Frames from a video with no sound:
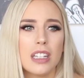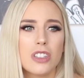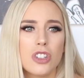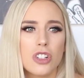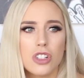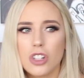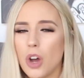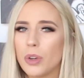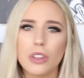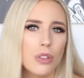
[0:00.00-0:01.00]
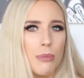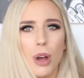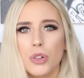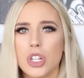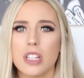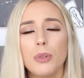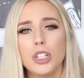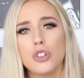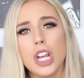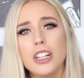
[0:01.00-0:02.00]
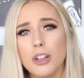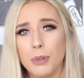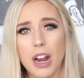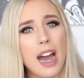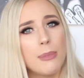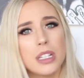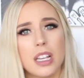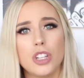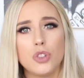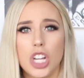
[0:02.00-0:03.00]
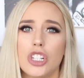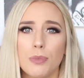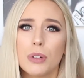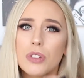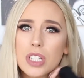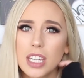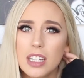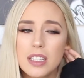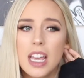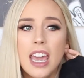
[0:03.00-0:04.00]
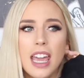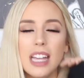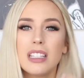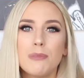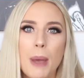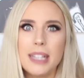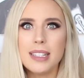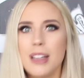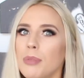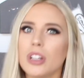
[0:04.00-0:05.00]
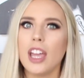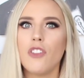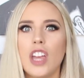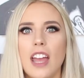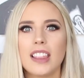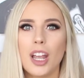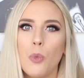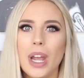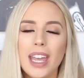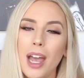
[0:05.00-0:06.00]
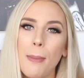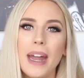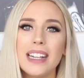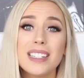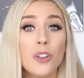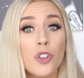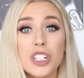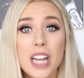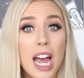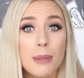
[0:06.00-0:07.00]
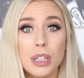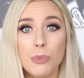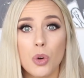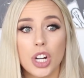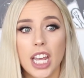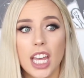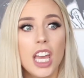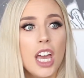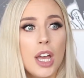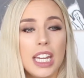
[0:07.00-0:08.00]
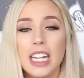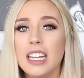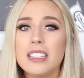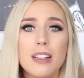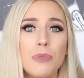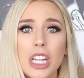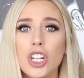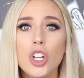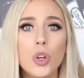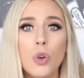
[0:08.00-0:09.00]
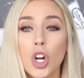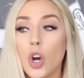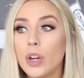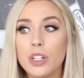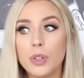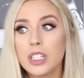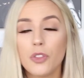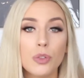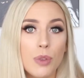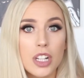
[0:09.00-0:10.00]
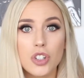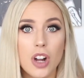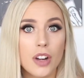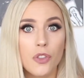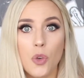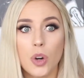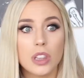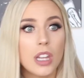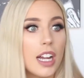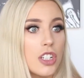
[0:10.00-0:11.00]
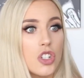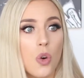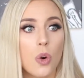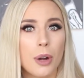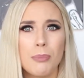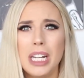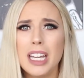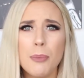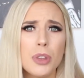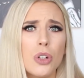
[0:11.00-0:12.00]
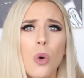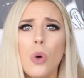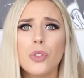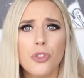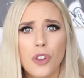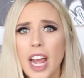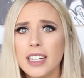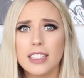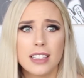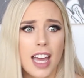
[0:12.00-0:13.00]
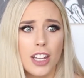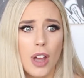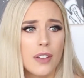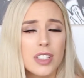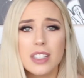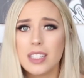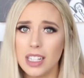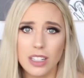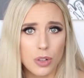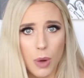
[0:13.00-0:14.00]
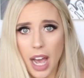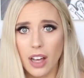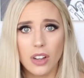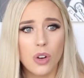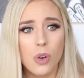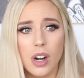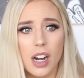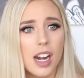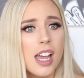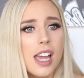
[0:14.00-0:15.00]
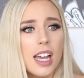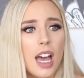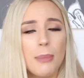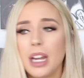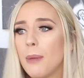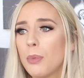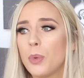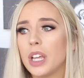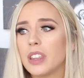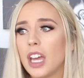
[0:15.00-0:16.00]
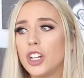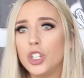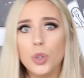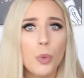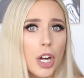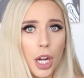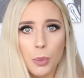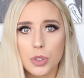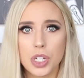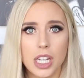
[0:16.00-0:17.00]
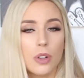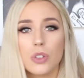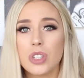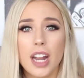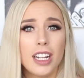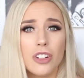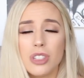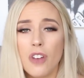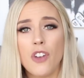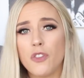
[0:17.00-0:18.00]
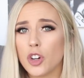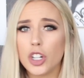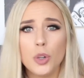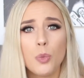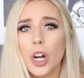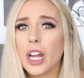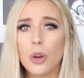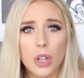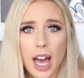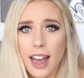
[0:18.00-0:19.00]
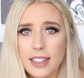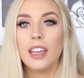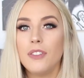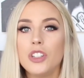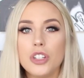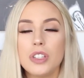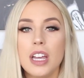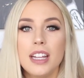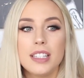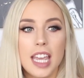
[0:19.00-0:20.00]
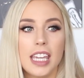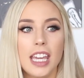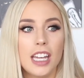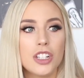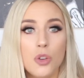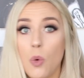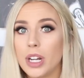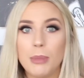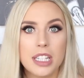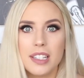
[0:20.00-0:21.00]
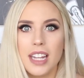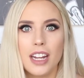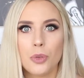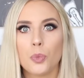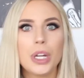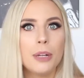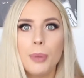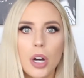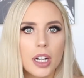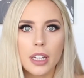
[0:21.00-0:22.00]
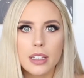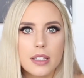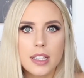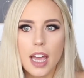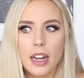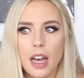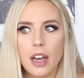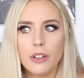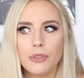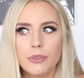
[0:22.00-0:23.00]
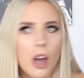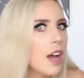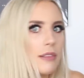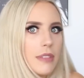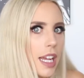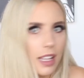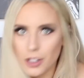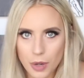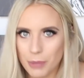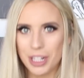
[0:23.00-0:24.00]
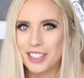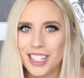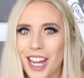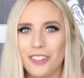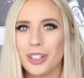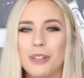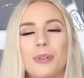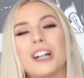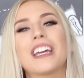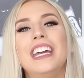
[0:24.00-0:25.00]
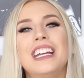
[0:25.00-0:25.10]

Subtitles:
it's just going through the motion. When you change up your habits and you change up your routines, it spices up your life again, like waking up at a different time in the morning, eating something new, or going to a different restaurant for lunch, or meeting up with an old friend that you haven't seen in a while, or coming up with a new workout routine, or signing yourself up for a new workout class. Even just taking 20 minutes a day to read a book instead of not taking 20 minutes a day to read a book.